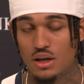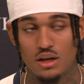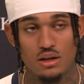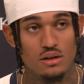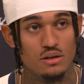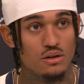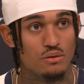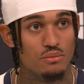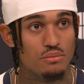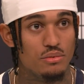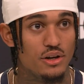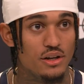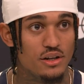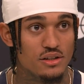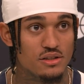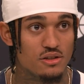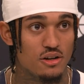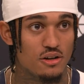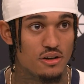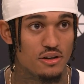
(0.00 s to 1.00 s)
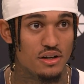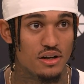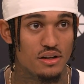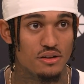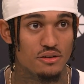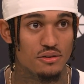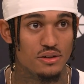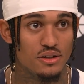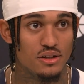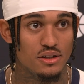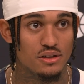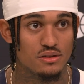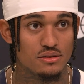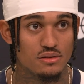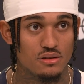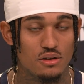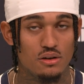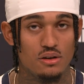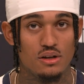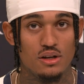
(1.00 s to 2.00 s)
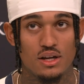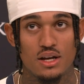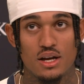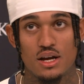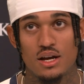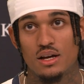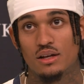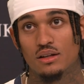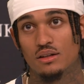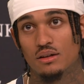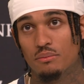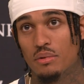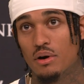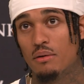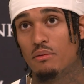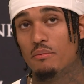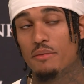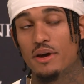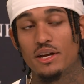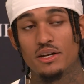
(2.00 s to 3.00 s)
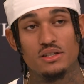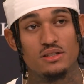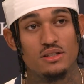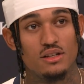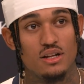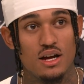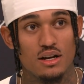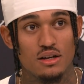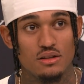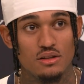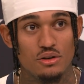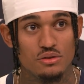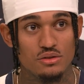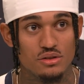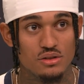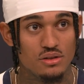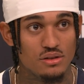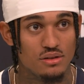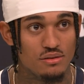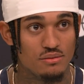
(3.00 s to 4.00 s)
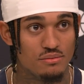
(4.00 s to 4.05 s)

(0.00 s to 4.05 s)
you know, bringing us all together again. So the bubble made us a lot closer,